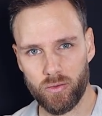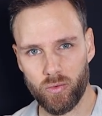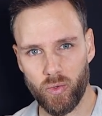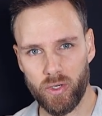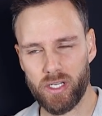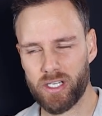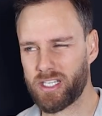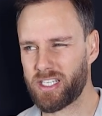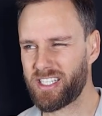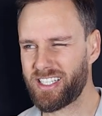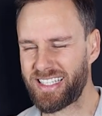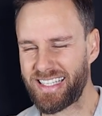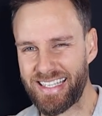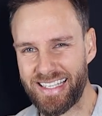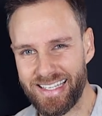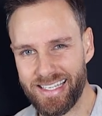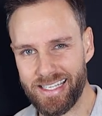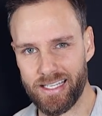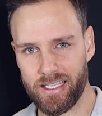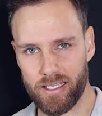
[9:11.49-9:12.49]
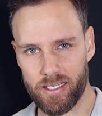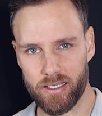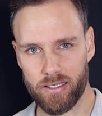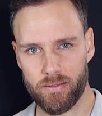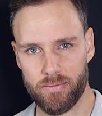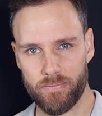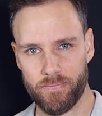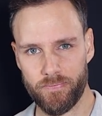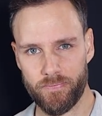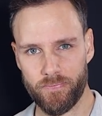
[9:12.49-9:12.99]
What does she need?
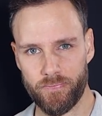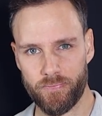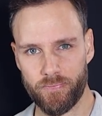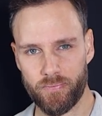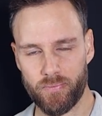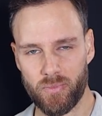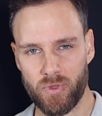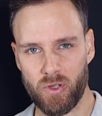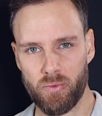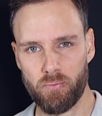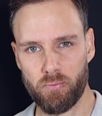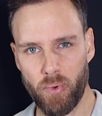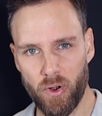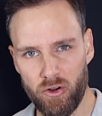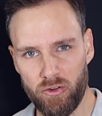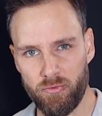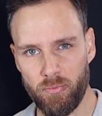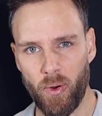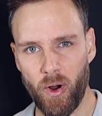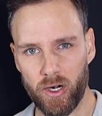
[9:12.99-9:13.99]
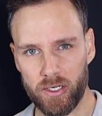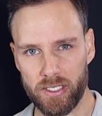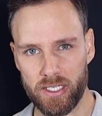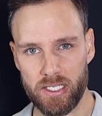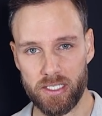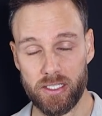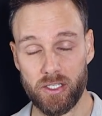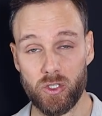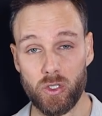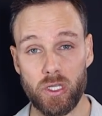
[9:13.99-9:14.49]
Both
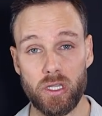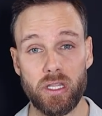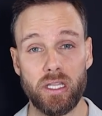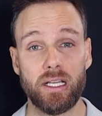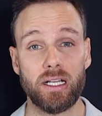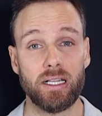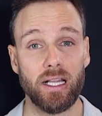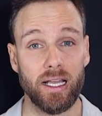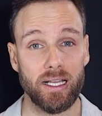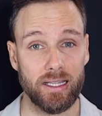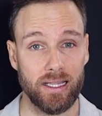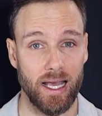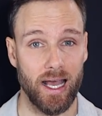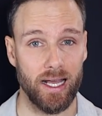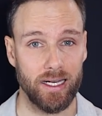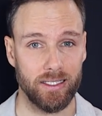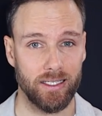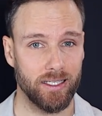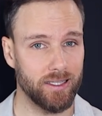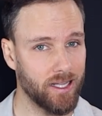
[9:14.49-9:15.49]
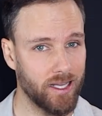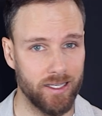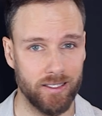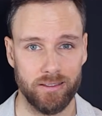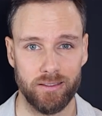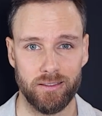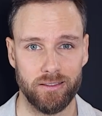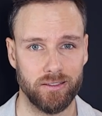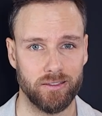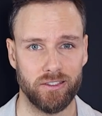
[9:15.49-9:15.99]
parties need to think like that. And
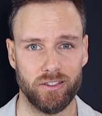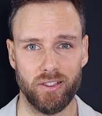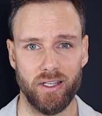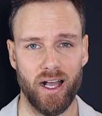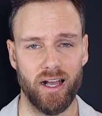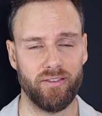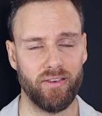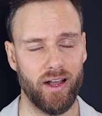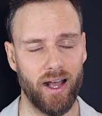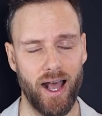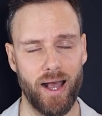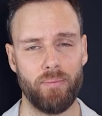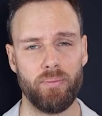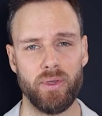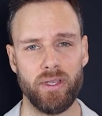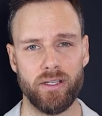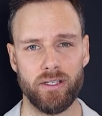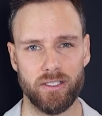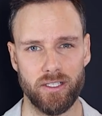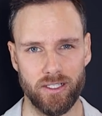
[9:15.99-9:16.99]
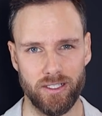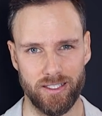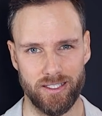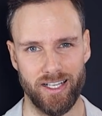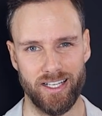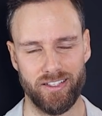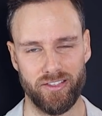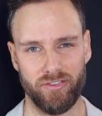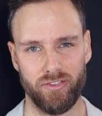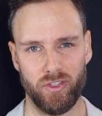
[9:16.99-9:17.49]
then you'll have a happy,
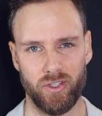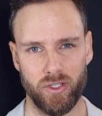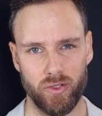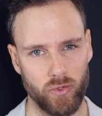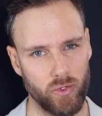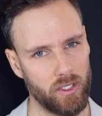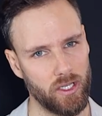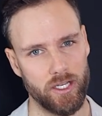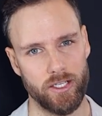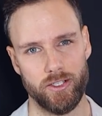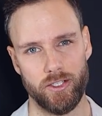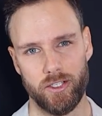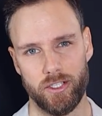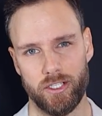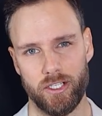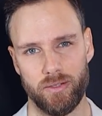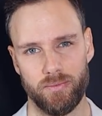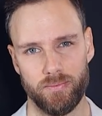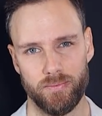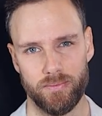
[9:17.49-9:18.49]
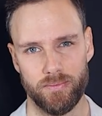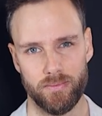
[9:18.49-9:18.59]
successful relationship.